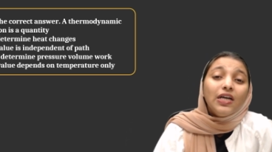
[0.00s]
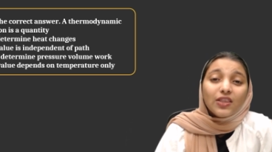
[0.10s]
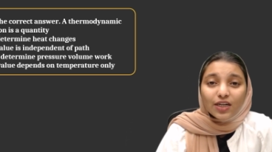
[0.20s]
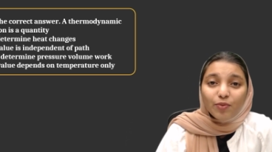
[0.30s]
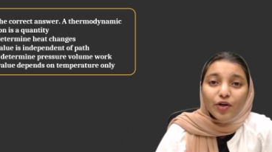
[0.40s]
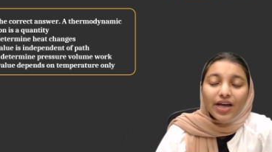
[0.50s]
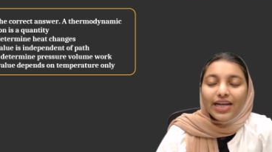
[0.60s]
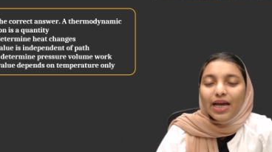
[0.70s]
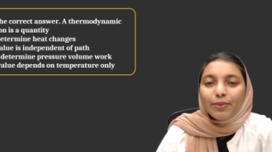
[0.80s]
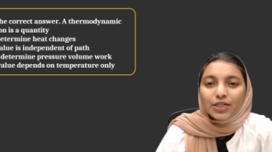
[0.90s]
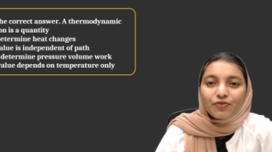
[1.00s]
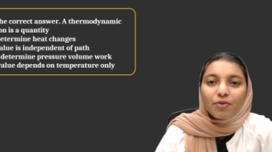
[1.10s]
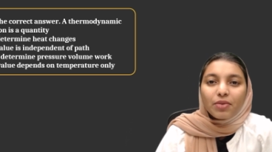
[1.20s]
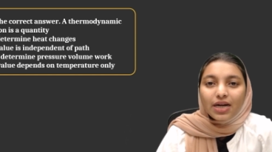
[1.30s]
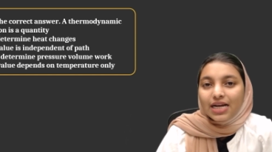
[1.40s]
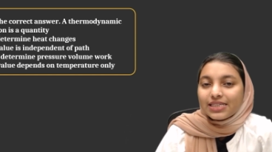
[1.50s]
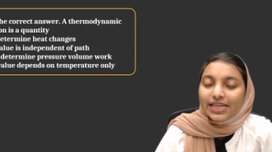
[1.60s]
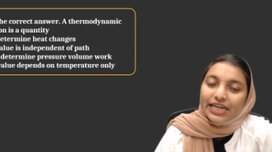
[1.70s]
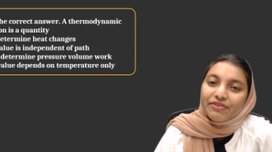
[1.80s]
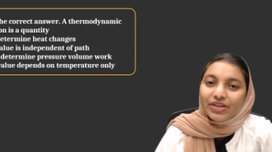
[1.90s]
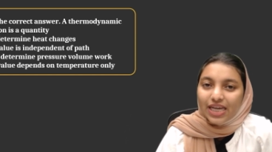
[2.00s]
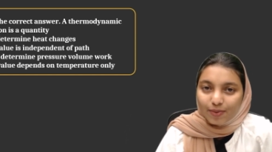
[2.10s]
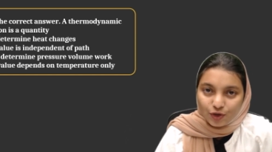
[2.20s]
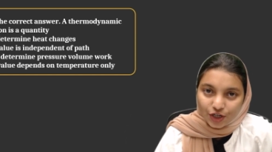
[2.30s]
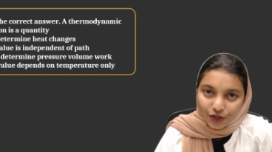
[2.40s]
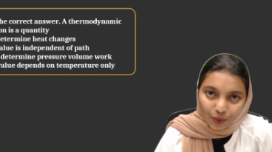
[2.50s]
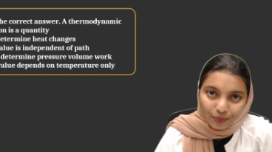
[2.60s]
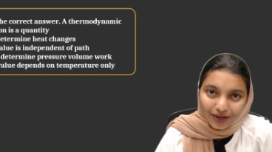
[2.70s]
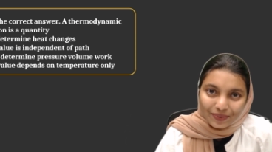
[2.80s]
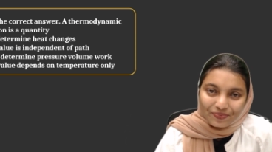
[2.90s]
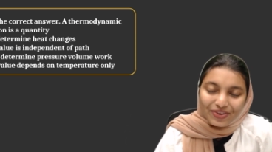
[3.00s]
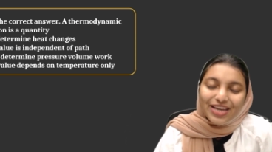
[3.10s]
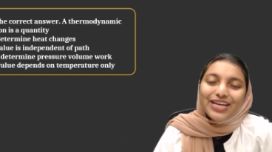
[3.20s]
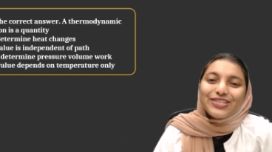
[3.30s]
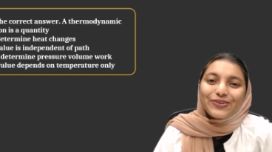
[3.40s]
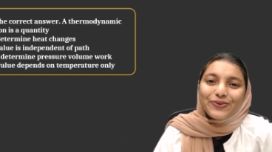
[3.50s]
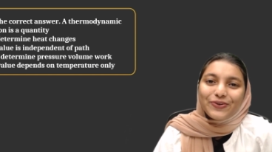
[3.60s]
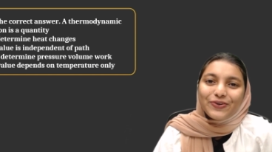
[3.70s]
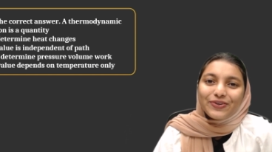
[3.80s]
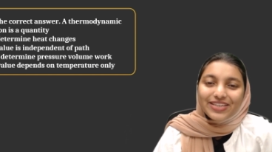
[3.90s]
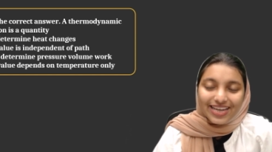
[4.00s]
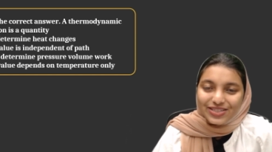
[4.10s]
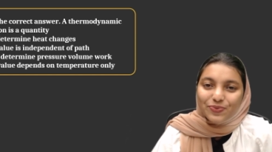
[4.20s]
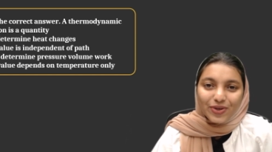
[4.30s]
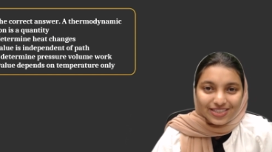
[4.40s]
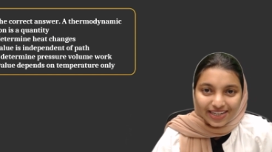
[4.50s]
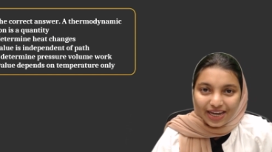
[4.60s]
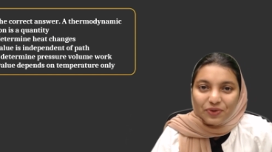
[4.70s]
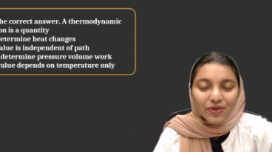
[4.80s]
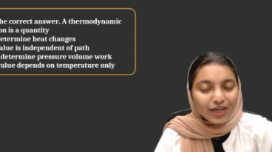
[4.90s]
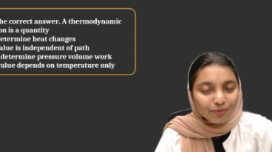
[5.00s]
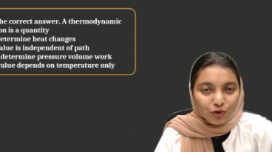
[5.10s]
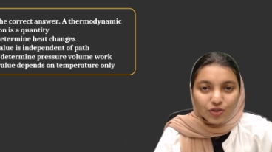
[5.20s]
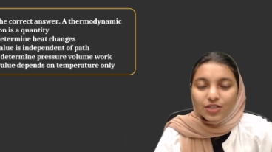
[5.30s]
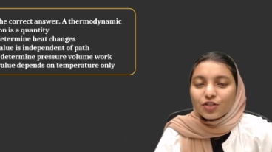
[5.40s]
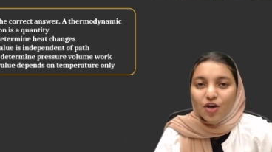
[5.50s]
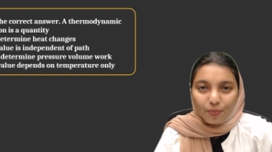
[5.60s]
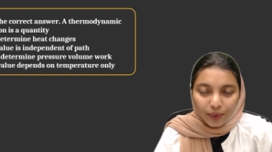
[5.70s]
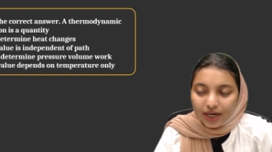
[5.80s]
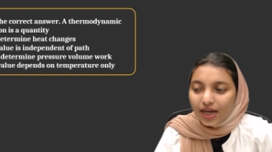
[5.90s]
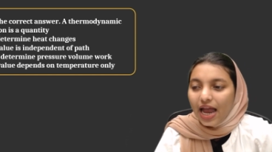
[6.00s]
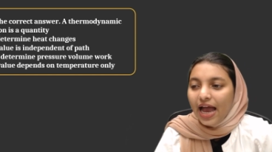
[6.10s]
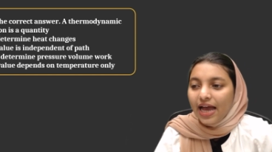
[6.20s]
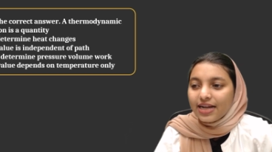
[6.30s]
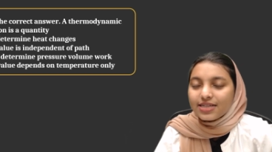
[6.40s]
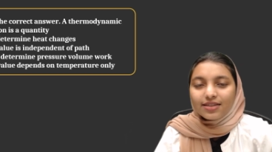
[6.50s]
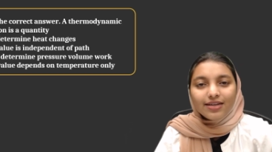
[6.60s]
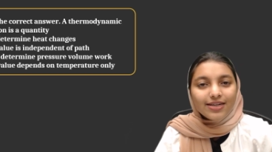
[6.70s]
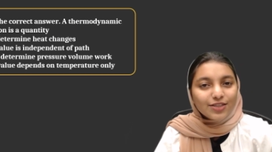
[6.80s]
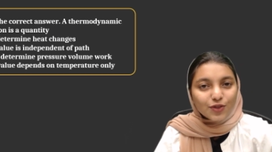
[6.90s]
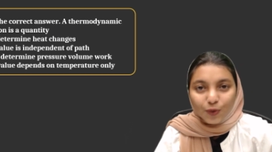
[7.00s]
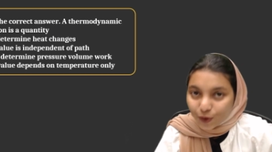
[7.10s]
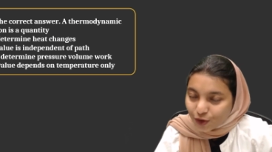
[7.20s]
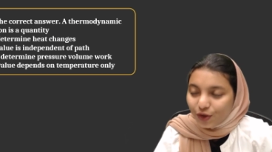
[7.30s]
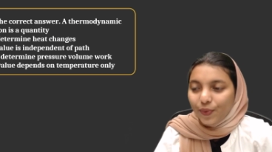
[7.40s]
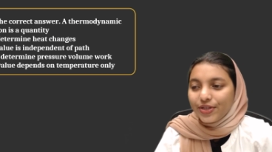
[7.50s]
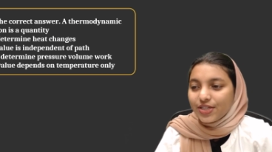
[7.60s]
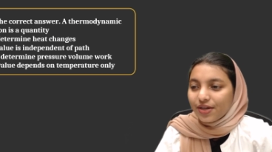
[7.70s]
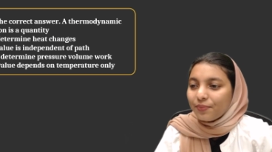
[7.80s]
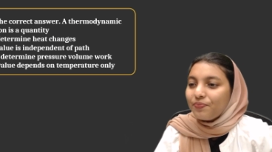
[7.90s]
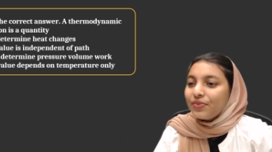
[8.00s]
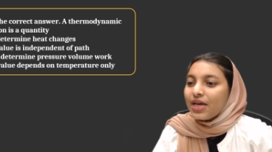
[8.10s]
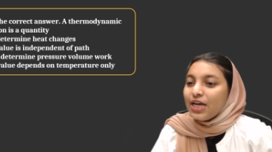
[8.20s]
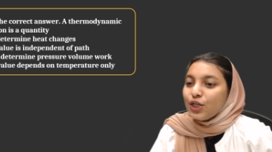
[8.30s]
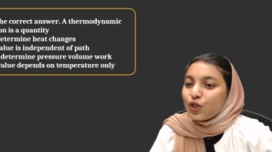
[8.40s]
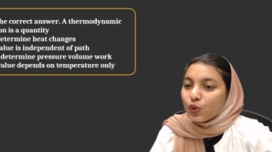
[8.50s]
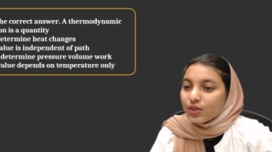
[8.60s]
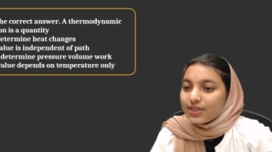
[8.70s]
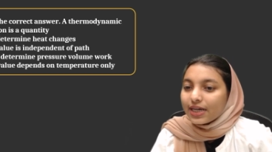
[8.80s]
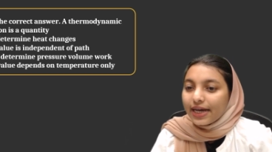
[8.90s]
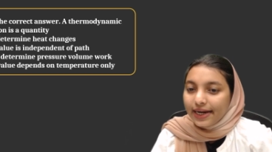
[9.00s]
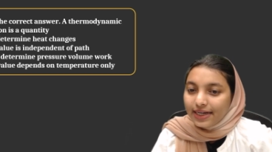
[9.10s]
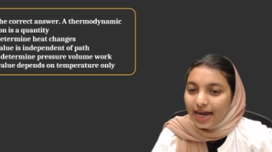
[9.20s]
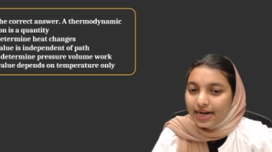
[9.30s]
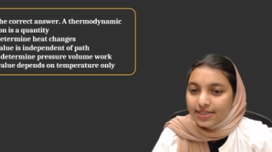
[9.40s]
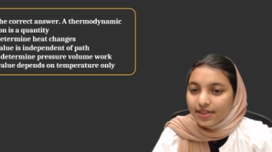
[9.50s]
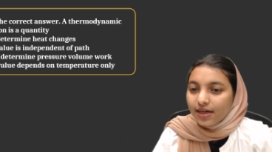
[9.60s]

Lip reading: Thermodynamics from class 11 chemistry topic. So yes, once again welcome to this topic, and let's go to the question. Choose the correct answer.